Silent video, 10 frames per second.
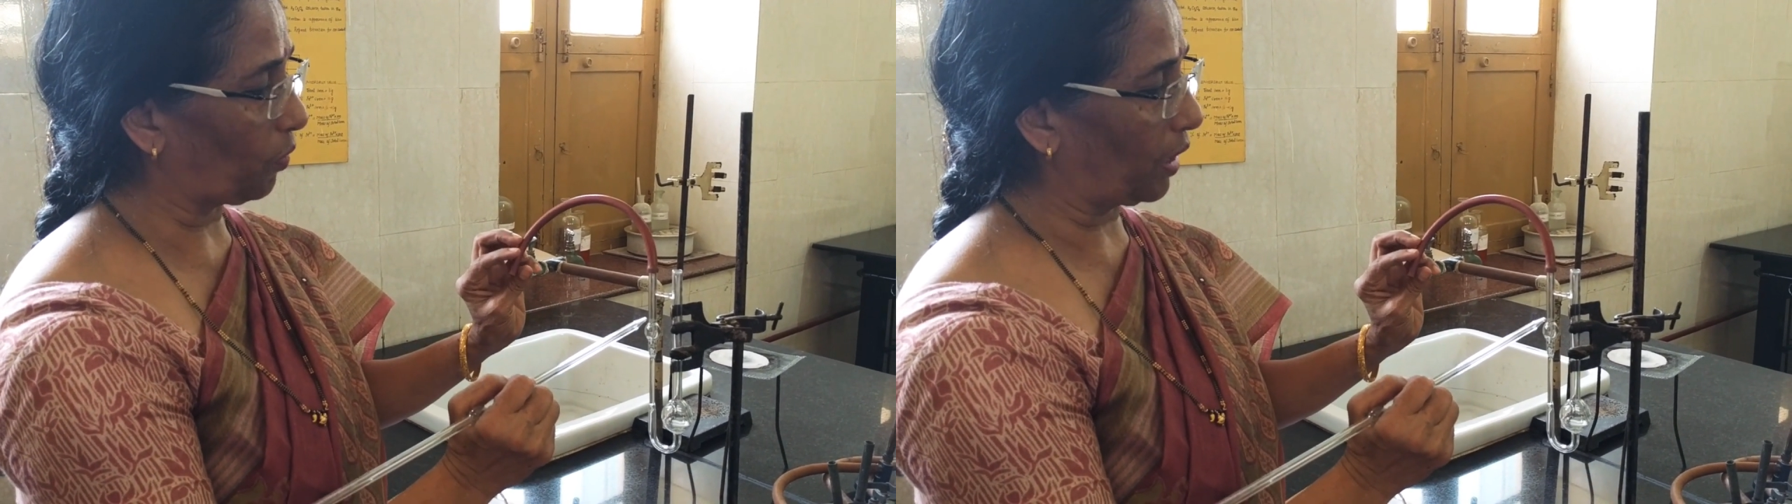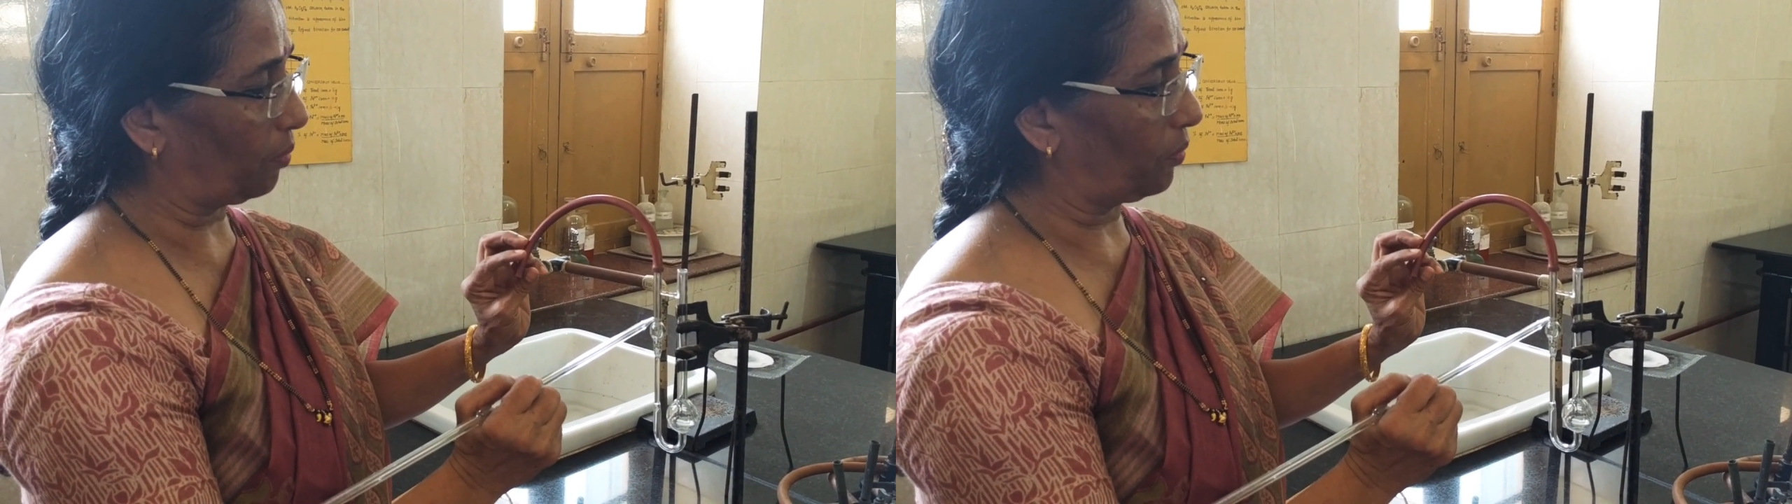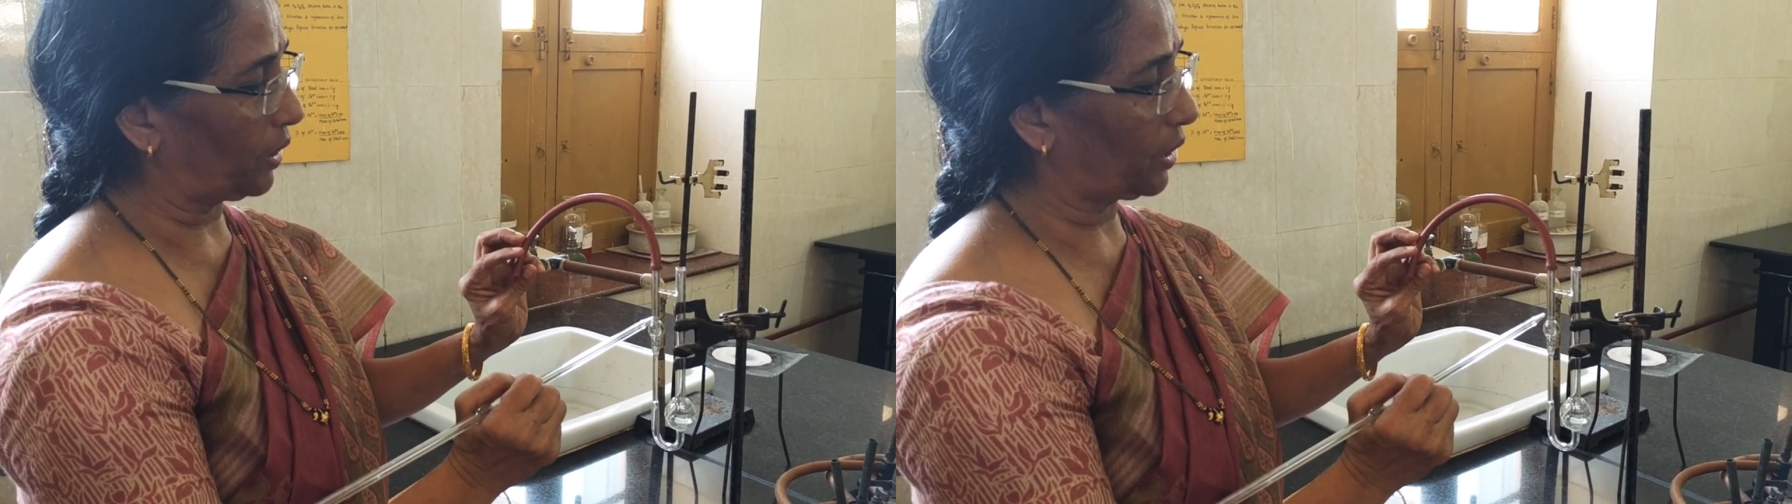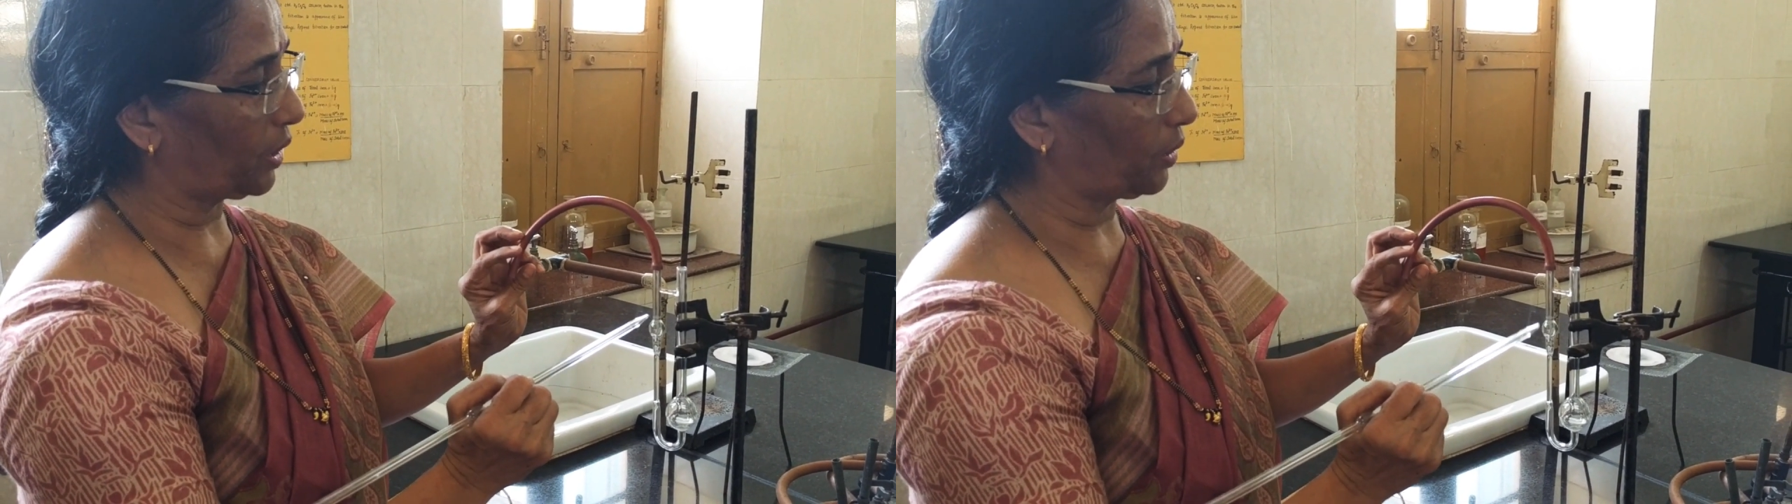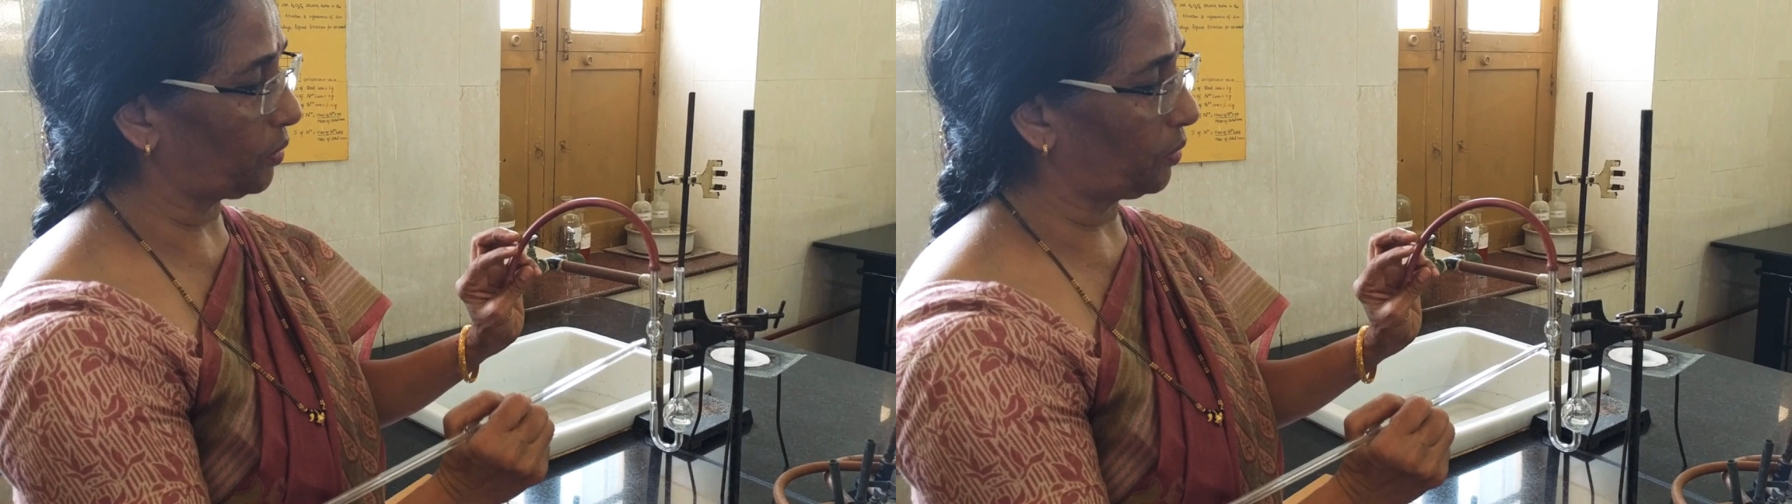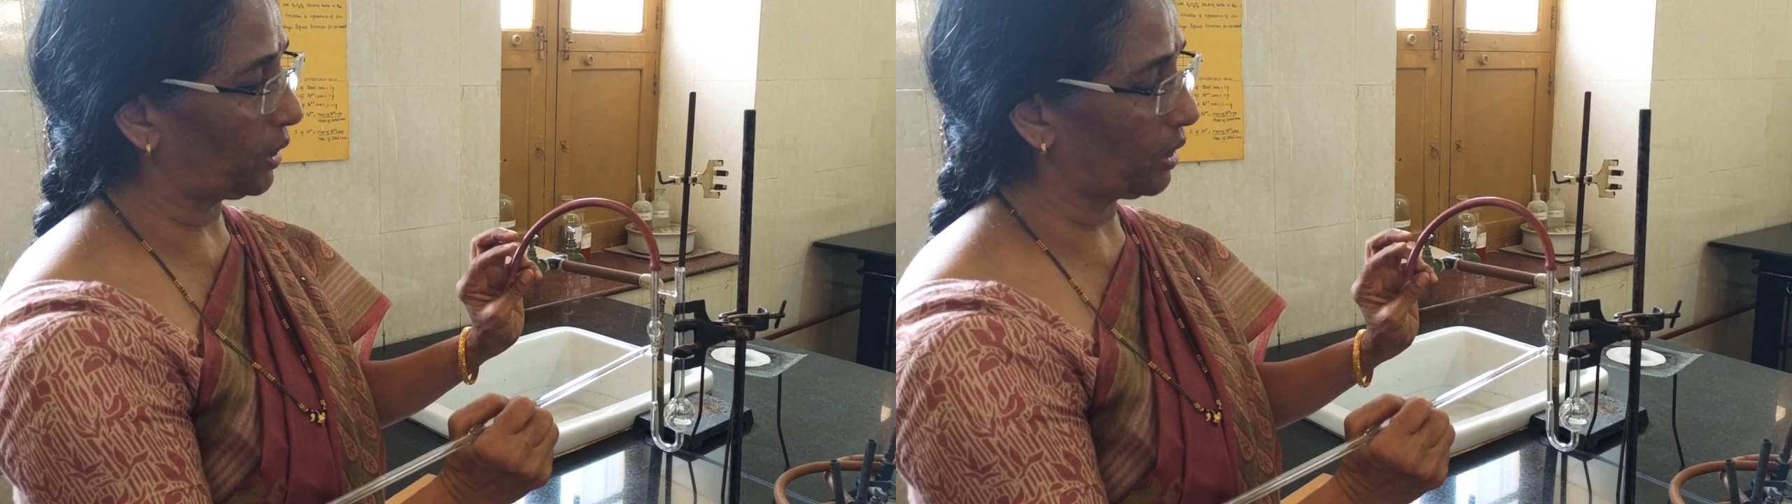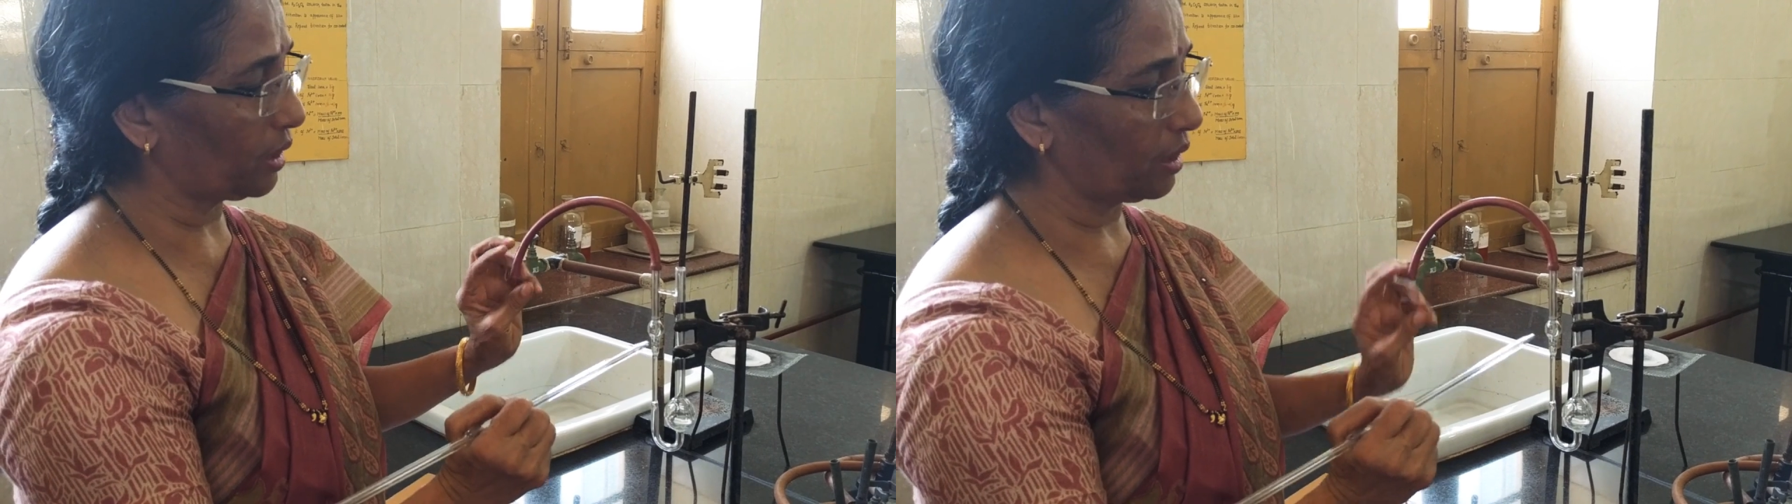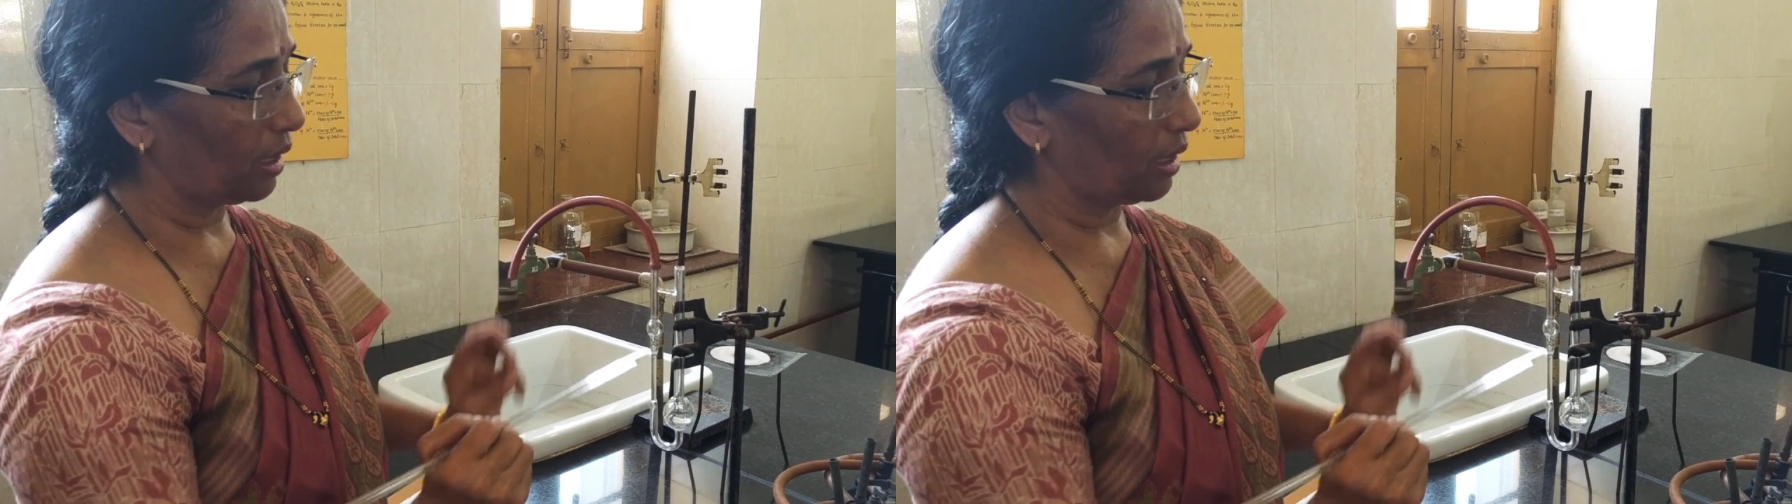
from here to here